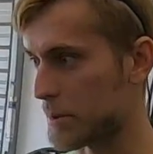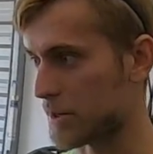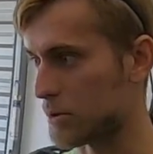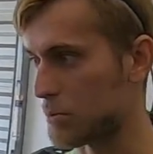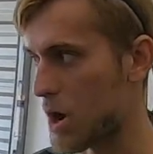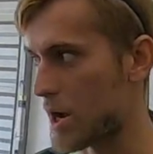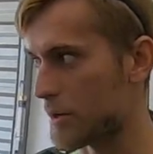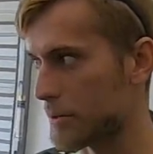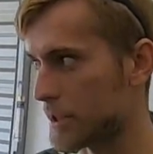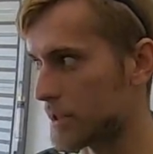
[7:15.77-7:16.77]
pedal
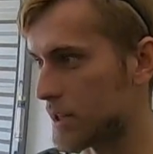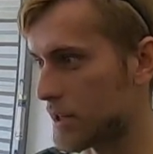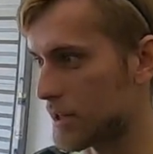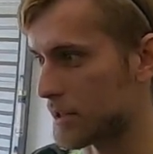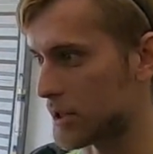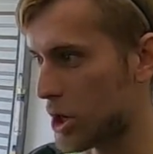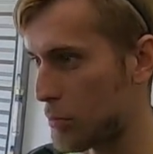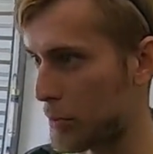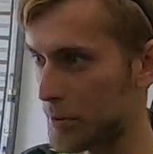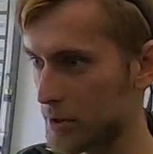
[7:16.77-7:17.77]
wiring and a
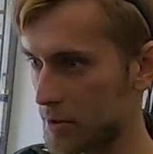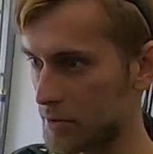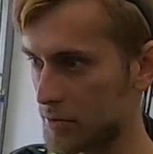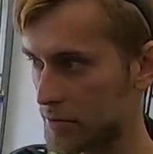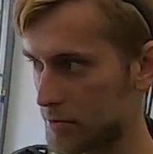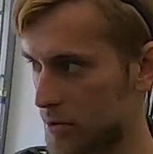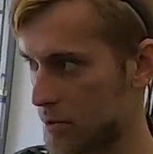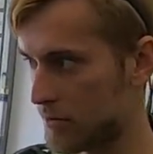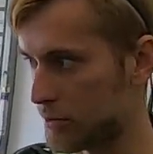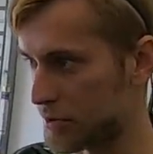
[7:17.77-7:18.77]
couple pins
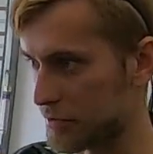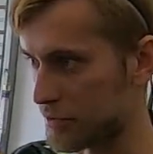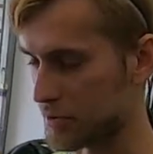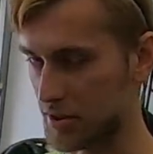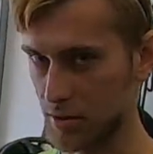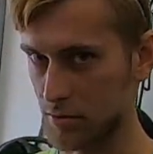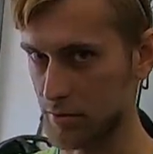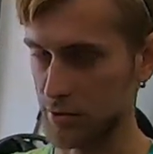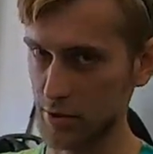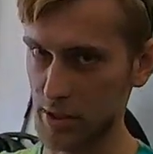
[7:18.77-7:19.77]
for different
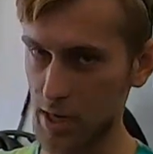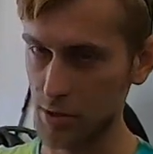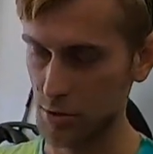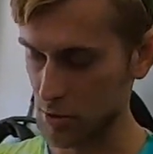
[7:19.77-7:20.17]
signals to the gauge